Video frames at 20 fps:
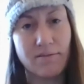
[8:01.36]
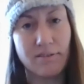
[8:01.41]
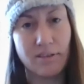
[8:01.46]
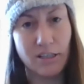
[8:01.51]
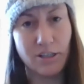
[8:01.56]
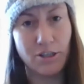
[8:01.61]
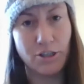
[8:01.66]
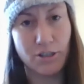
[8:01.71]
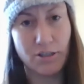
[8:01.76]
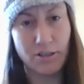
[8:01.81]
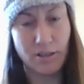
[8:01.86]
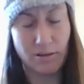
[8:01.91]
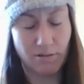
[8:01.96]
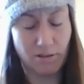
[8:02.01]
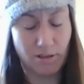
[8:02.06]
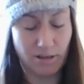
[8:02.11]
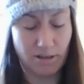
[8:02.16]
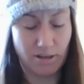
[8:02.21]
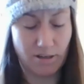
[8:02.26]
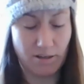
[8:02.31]
of leashes
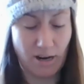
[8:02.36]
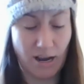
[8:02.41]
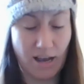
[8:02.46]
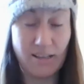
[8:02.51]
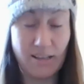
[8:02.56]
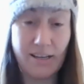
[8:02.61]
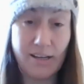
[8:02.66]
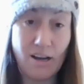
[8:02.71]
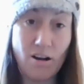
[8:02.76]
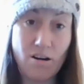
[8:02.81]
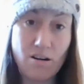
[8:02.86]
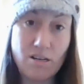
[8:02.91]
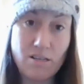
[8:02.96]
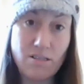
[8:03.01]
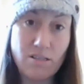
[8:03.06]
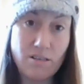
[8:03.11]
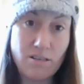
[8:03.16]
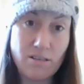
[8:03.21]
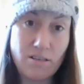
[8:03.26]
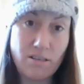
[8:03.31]
out there. I like
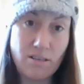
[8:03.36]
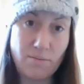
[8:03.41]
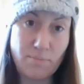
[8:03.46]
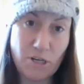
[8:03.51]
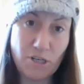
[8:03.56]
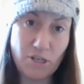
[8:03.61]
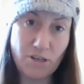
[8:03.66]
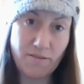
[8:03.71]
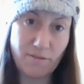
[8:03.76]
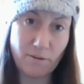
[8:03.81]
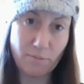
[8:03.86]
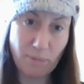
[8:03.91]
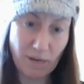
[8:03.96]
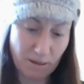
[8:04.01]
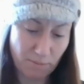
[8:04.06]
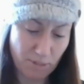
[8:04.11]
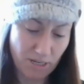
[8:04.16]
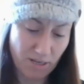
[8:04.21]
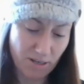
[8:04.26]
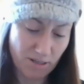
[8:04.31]
harnesses, especially for
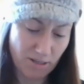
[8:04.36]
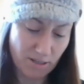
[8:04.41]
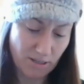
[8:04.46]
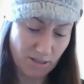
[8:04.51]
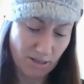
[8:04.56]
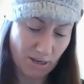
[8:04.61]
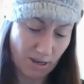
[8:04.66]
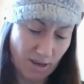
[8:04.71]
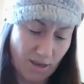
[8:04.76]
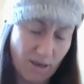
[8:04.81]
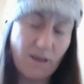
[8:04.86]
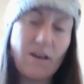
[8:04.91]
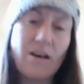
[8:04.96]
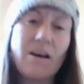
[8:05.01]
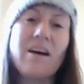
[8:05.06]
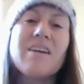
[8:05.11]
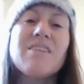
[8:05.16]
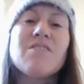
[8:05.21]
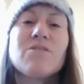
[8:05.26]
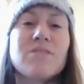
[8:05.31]
babies.
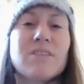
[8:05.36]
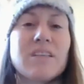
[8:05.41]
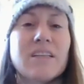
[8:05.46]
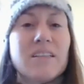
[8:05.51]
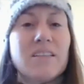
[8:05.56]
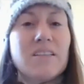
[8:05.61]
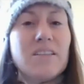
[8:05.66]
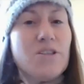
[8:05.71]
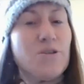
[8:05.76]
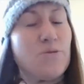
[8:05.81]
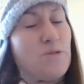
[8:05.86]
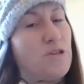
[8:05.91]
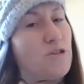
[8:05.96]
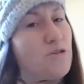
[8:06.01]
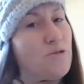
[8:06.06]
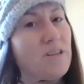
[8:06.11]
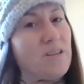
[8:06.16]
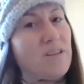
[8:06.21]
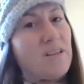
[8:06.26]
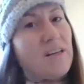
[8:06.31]
I don't like to
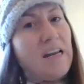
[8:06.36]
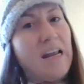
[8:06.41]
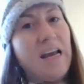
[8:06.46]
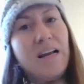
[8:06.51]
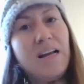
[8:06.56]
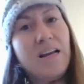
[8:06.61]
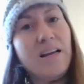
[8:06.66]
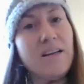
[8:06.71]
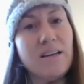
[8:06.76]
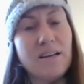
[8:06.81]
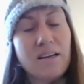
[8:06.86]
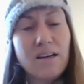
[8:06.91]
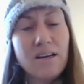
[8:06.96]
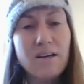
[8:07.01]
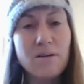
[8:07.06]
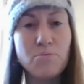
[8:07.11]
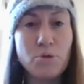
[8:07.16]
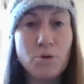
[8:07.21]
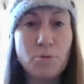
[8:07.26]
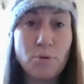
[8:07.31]
restrict the neck.
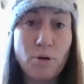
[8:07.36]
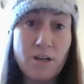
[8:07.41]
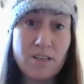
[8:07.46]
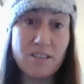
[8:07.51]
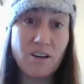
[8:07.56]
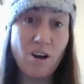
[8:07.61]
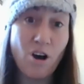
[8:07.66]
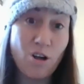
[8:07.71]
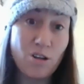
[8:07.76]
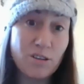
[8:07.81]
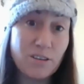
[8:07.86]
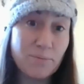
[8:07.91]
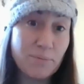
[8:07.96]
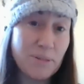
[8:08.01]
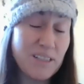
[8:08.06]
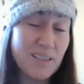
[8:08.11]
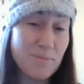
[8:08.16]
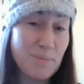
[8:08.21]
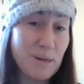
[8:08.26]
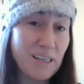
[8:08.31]
Boo Boo has a collar,
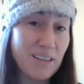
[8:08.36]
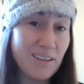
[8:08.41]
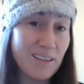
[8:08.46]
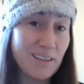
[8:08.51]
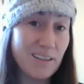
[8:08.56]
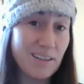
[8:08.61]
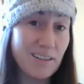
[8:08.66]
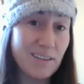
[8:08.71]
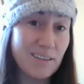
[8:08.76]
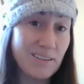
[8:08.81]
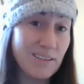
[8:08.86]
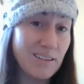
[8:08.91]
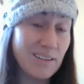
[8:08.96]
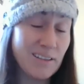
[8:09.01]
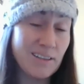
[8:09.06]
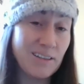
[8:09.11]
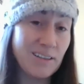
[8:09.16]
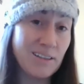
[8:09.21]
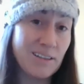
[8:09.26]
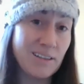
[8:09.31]
but it's mainly
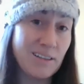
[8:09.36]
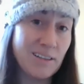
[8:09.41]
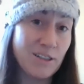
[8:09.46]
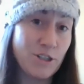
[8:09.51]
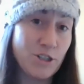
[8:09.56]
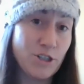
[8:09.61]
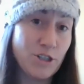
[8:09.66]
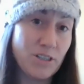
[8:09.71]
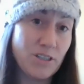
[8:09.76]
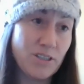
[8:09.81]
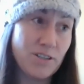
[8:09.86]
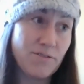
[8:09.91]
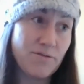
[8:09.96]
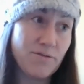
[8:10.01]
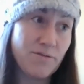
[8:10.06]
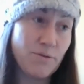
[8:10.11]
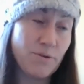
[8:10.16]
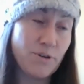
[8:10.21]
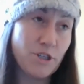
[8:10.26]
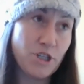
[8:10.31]
just
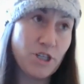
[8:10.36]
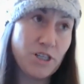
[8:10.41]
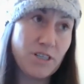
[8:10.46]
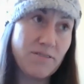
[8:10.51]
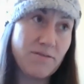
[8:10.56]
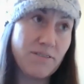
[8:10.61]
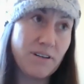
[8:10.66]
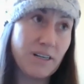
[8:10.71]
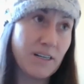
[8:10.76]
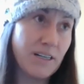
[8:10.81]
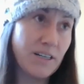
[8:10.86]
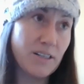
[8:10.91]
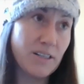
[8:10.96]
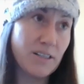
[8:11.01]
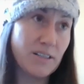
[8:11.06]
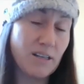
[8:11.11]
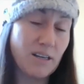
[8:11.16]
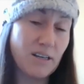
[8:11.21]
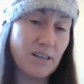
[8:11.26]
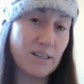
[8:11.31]
for, she's a very
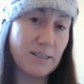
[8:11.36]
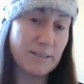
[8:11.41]
good